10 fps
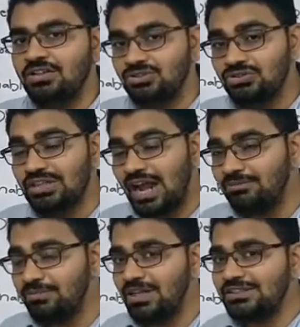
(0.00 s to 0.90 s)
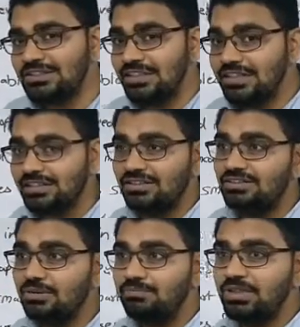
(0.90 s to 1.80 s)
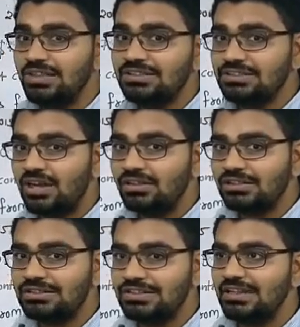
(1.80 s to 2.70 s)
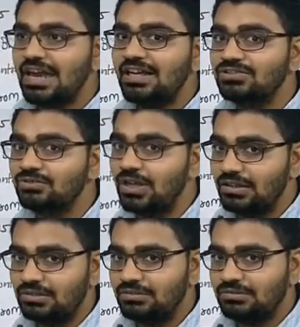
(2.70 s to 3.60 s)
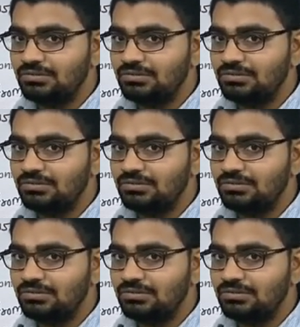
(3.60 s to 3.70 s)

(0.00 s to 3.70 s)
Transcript: So that makes it the biggest currency as well.